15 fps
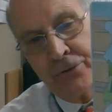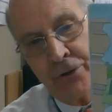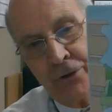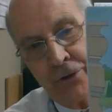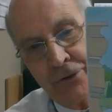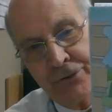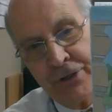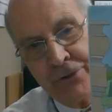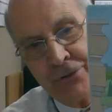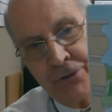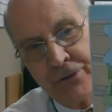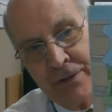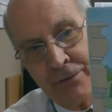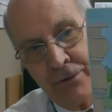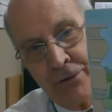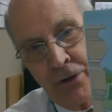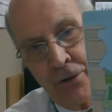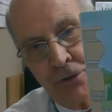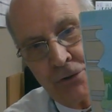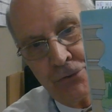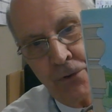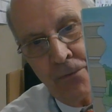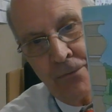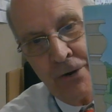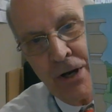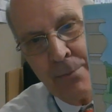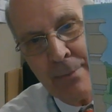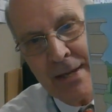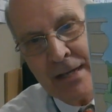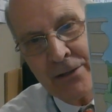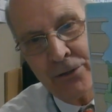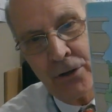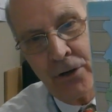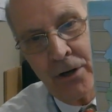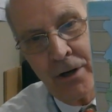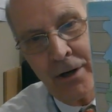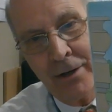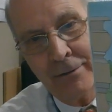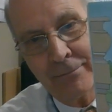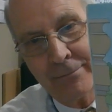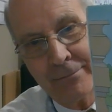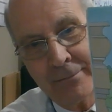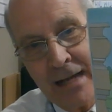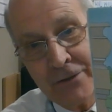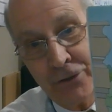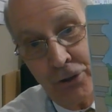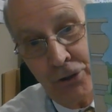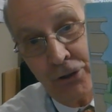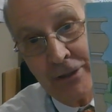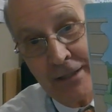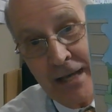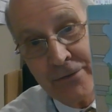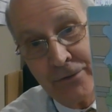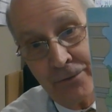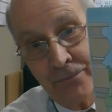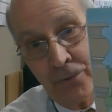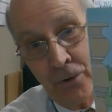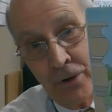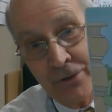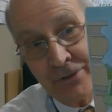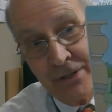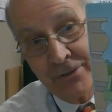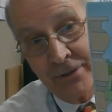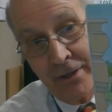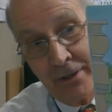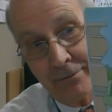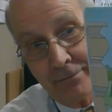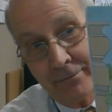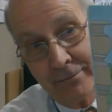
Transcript: to her sisters, even though they're so very mean to her? That's a good lesson for us, isn't it?